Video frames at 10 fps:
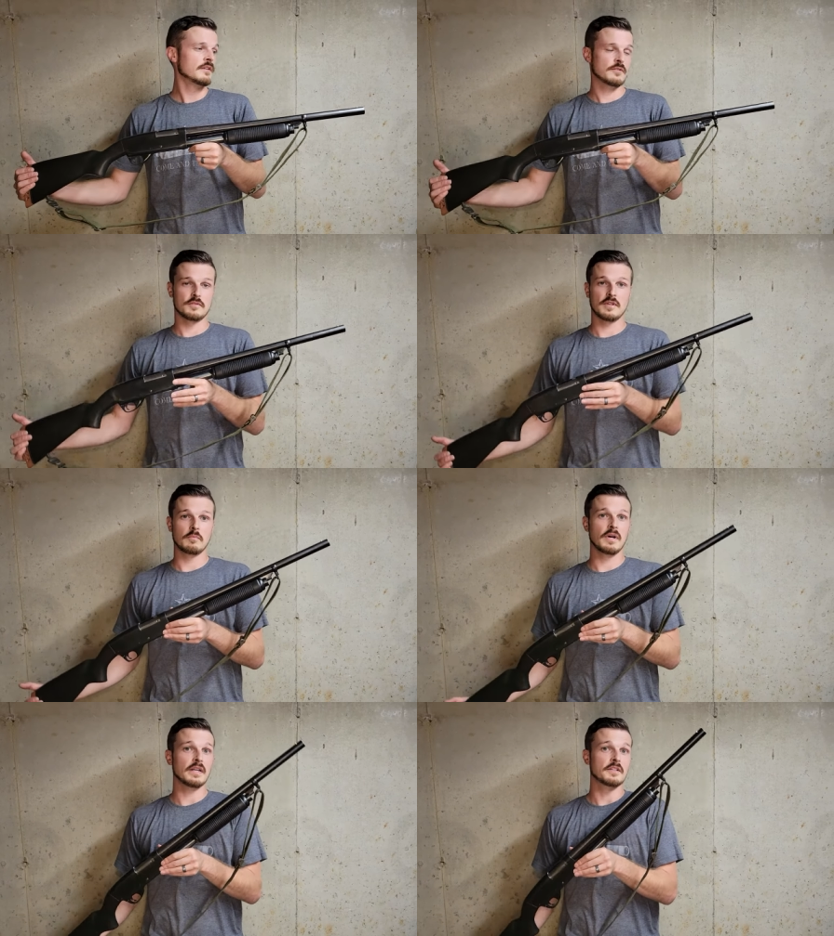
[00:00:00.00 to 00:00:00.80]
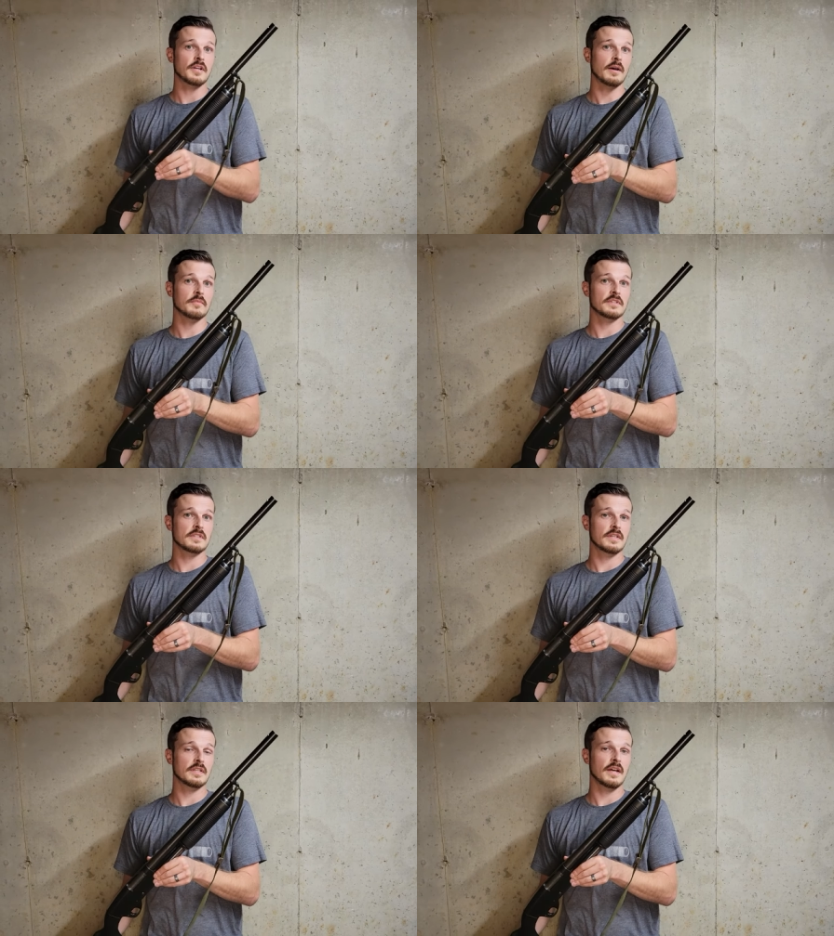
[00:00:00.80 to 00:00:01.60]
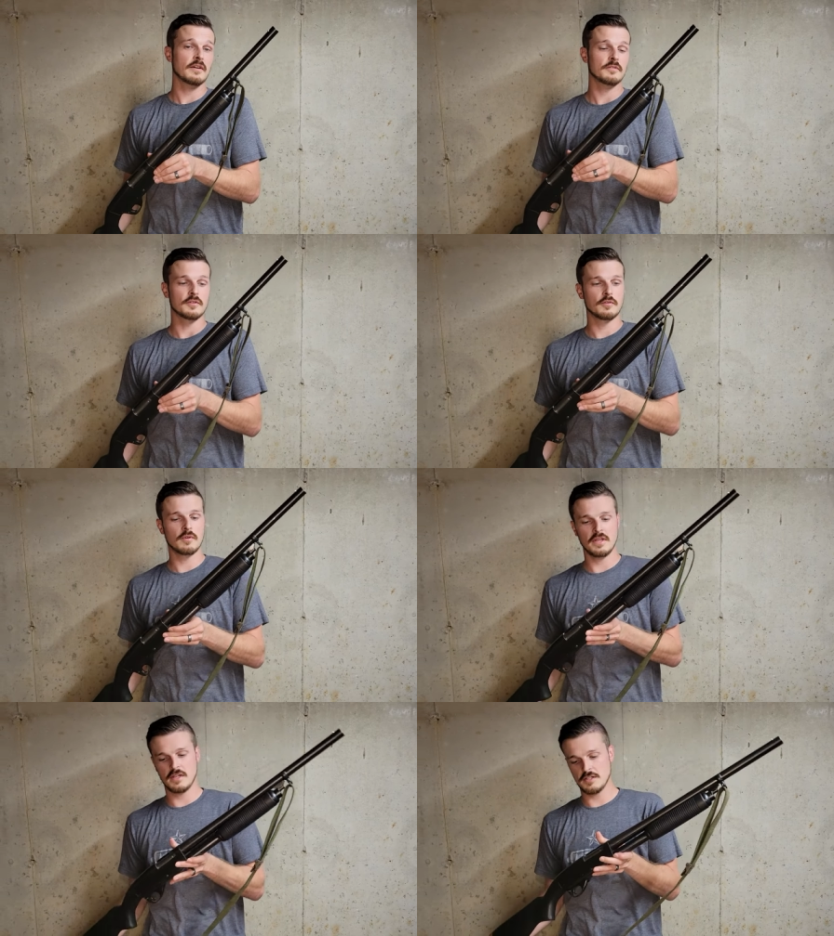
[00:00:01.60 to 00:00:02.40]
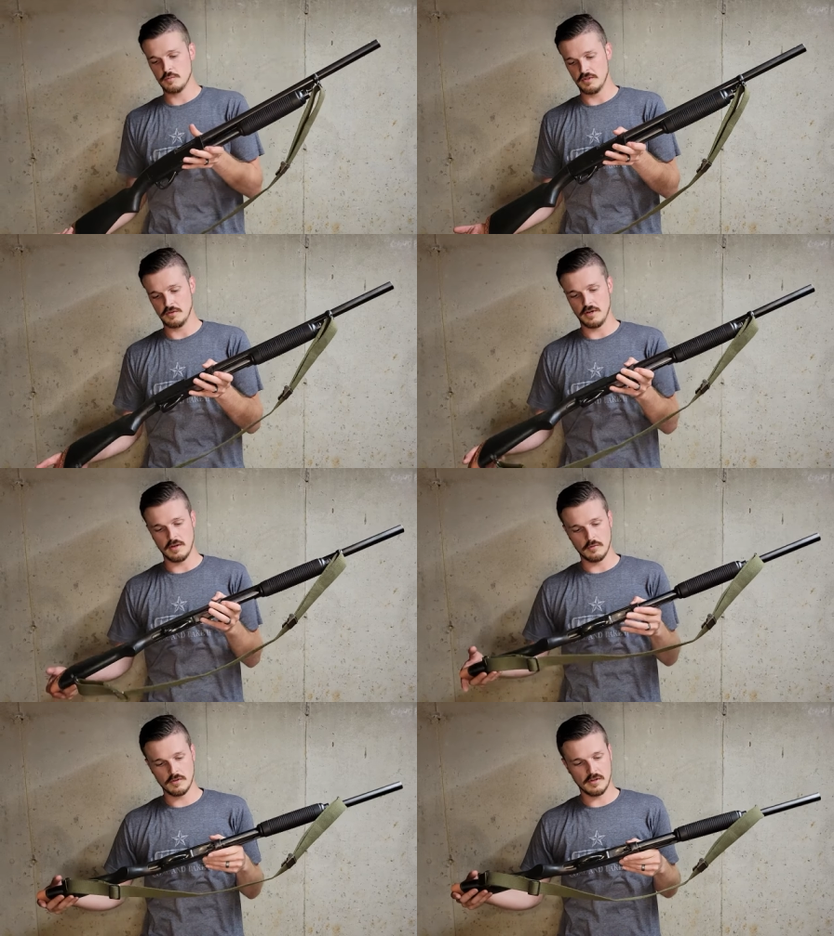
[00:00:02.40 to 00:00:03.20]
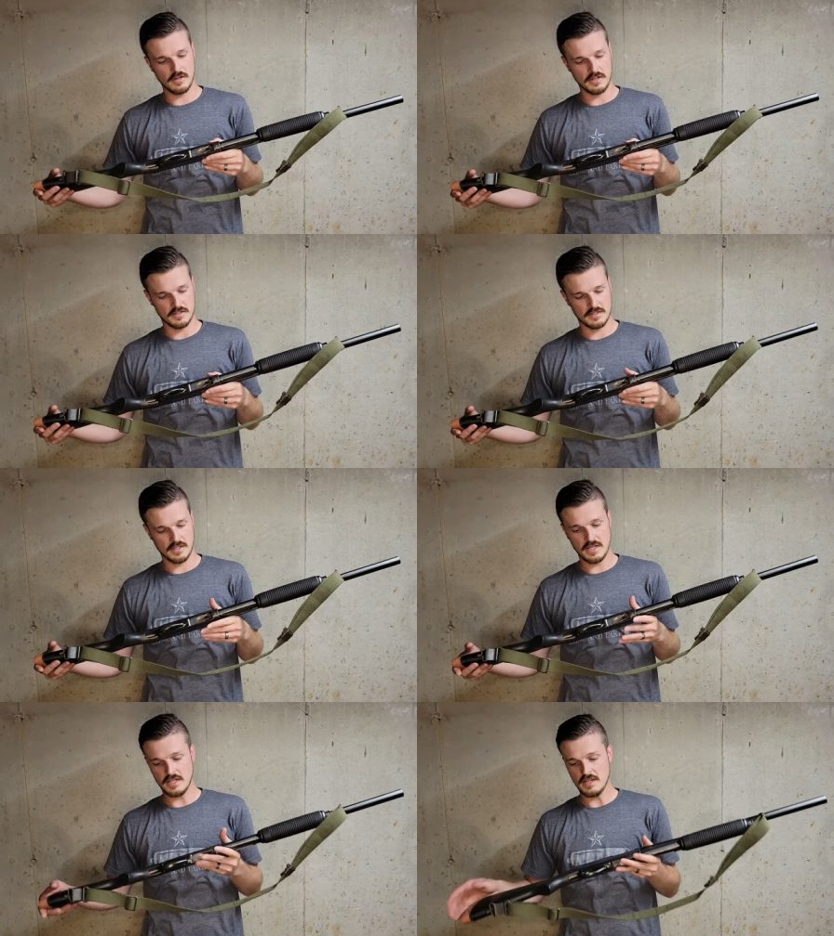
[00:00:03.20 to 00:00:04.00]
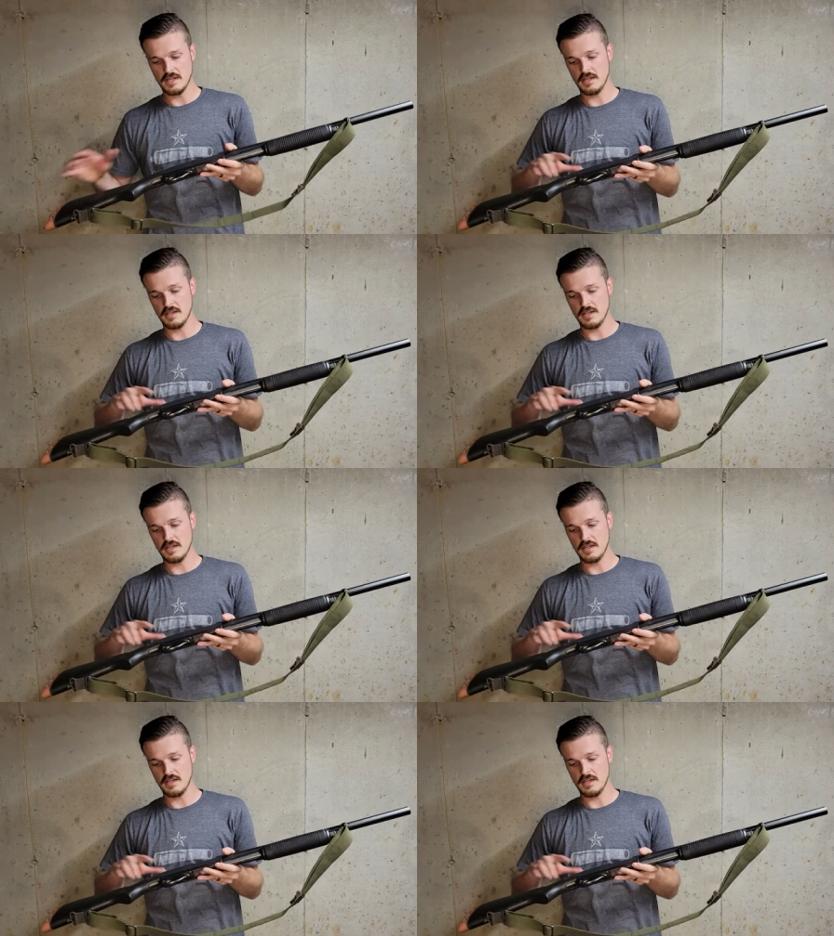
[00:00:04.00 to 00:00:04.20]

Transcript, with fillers: So somebody chopped this thing down to a 20-inch, put the right wood on it in a sling,